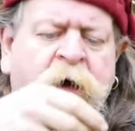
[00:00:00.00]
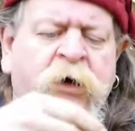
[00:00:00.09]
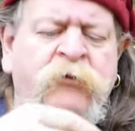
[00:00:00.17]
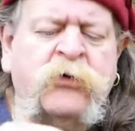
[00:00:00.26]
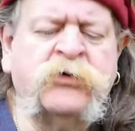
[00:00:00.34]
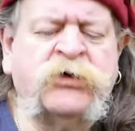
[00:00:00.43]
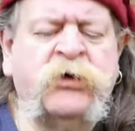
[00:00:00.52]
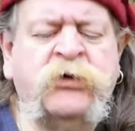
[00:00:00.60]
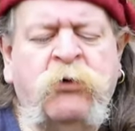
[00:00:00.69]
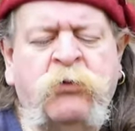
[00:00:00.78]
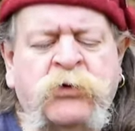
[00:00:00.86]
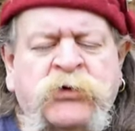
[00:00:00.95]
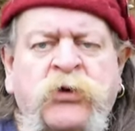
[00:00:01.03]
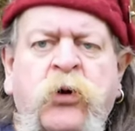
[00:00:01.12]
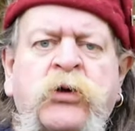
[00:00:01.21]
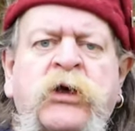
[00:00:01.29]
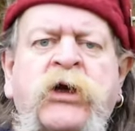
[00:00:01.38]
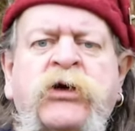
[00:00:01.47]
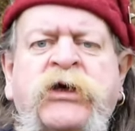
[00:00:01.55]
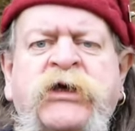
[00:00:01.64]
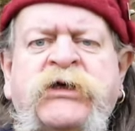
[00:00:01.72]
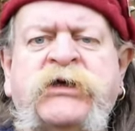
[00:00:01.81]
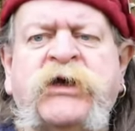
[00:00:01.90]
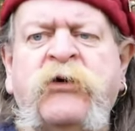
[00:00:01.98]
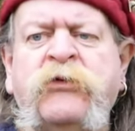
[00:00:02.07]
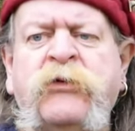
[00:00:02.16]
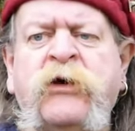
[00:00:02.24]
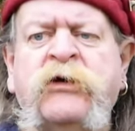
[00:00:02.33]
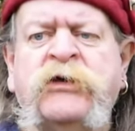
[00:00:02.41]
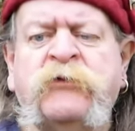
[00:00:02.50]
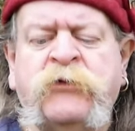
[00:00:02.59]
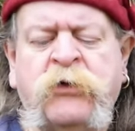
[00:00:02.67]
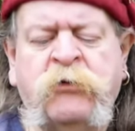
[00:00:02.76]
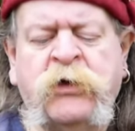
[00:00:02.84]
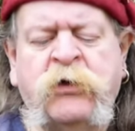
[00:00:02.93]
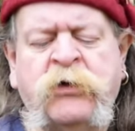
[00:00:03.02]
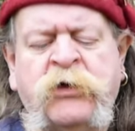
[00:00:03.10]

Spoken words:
I've also got what's called a lucky stone. Those of you who go